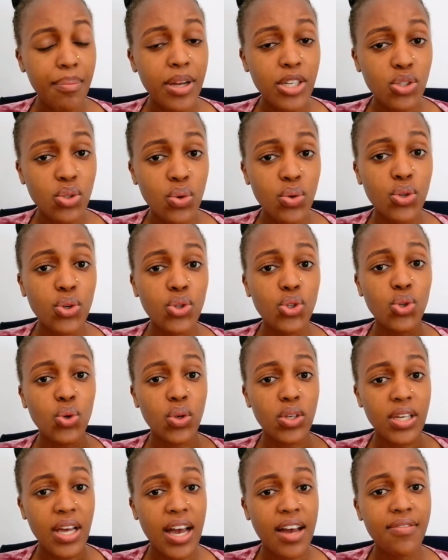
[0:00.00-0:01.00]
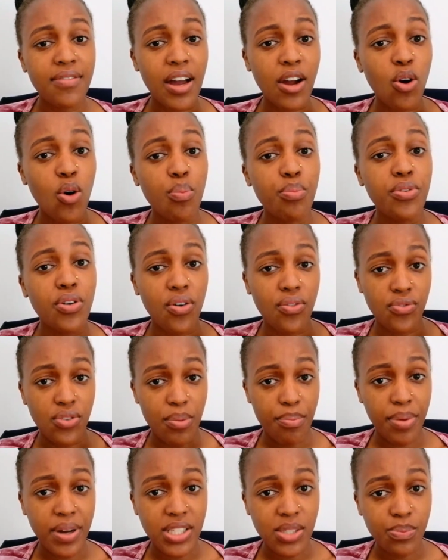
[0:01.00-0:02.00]
number two, you should have a copy of
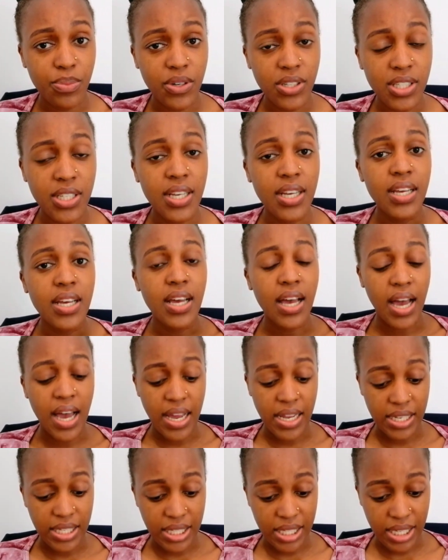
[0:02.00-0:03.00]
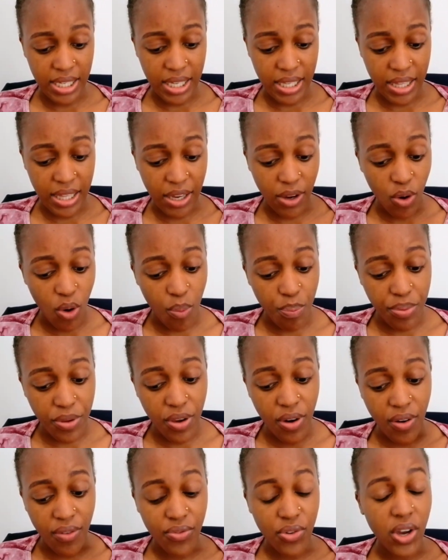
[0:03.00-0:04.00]
your passport and the
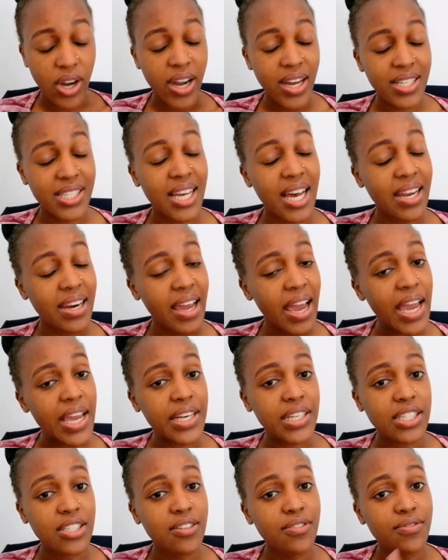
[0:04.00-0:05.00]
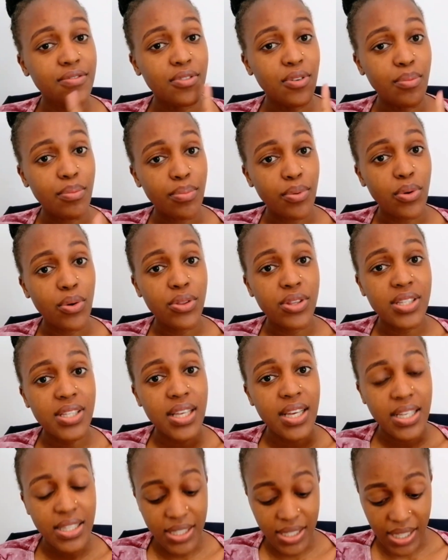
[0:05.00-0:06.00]
copy of your Qatar ID for both
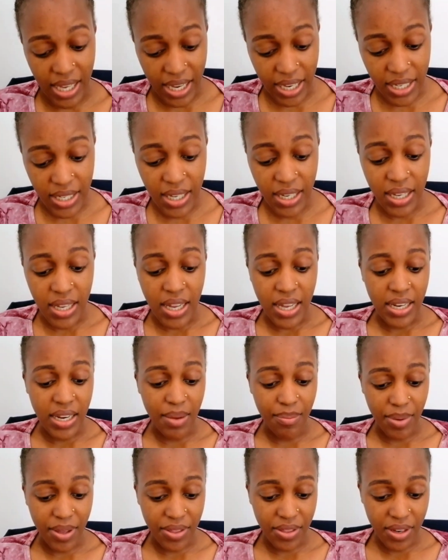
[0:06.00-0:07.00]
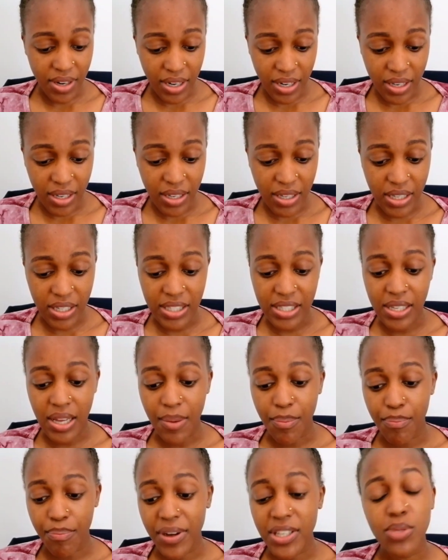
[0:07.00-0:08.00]
sides. Number three is
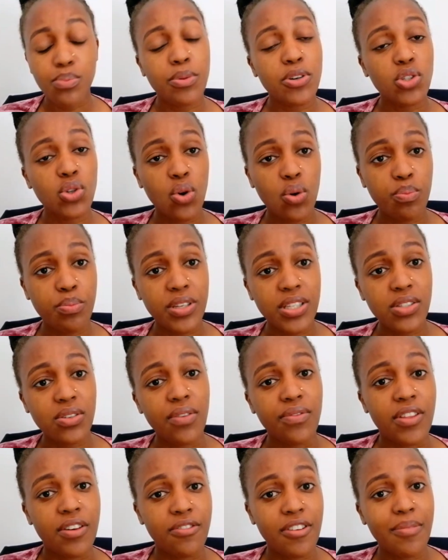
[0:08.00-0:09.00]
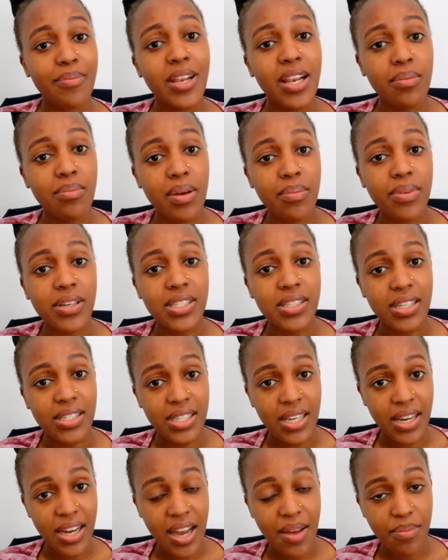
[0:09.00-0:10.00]
passport copies of the family members
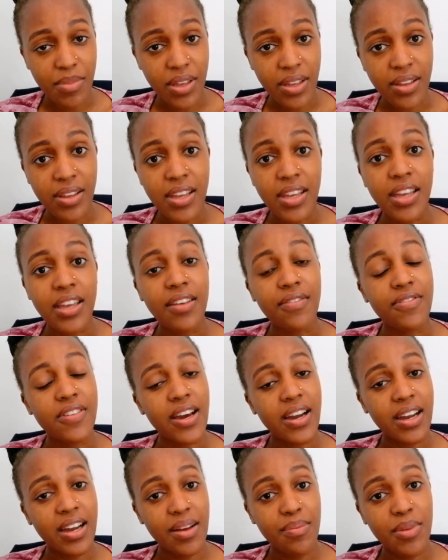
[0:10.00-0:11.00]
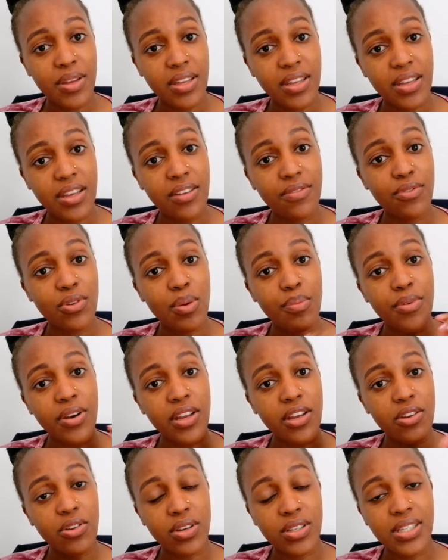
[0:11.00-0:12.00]
that are coming. If they are coming, if you're
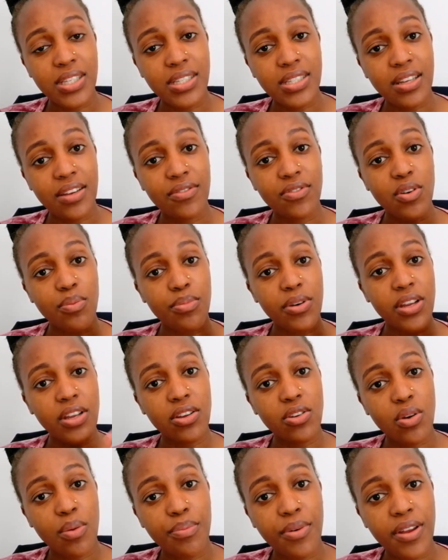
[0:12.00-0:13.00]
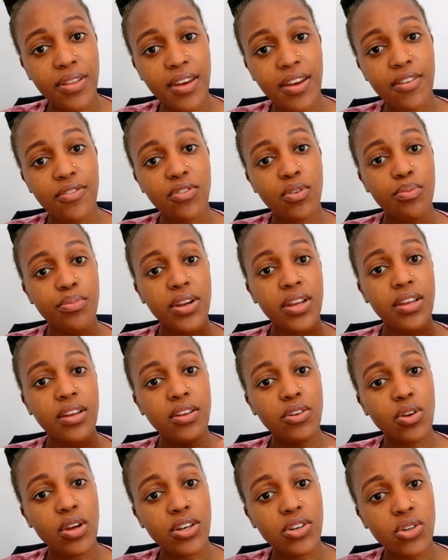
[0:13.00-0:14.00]
bringing your sister, if you're bringing your brother, if you're
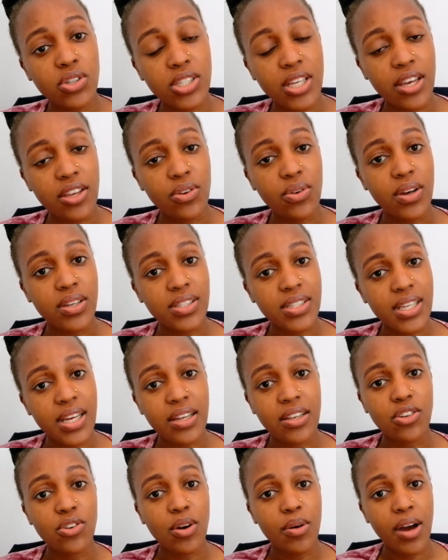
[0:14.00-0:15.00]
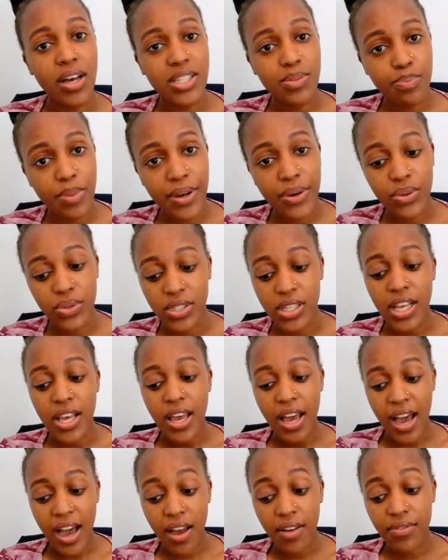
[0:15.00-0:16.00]
bringing your daughter, your son, your spouse,
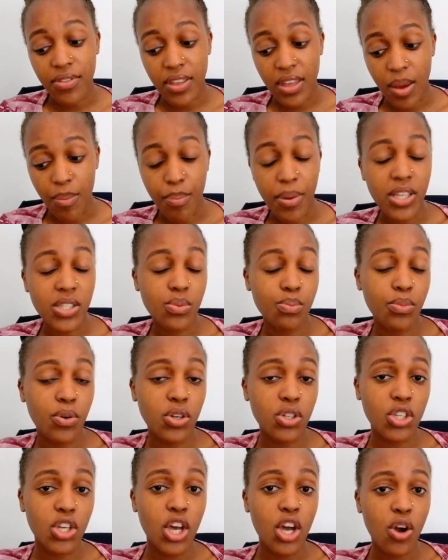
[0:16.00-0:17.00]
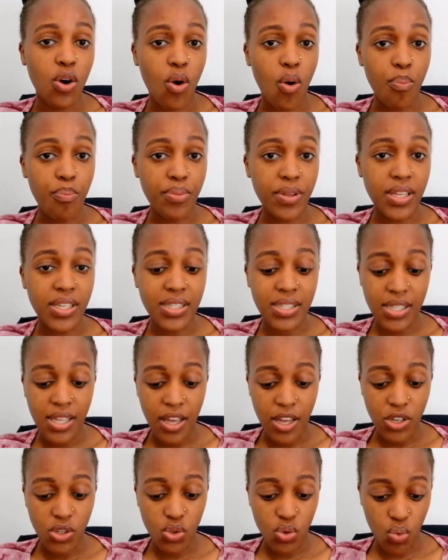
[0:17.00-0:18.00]
have their passport
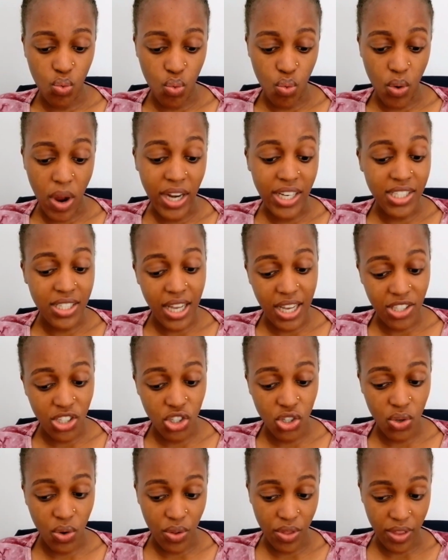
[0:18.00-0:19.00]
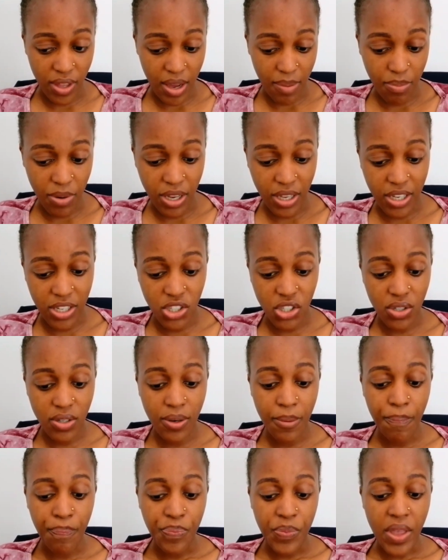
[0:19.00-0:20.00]
copies to attached on the
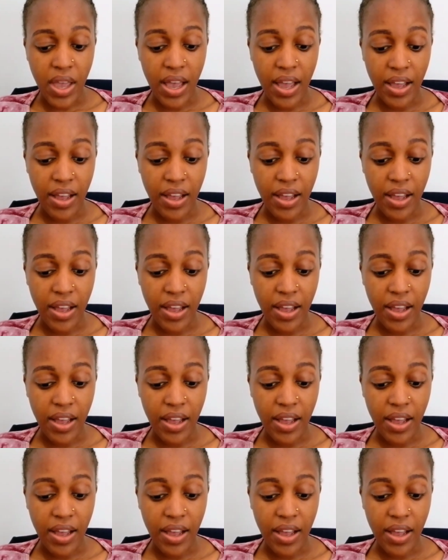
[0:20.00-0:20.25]
application.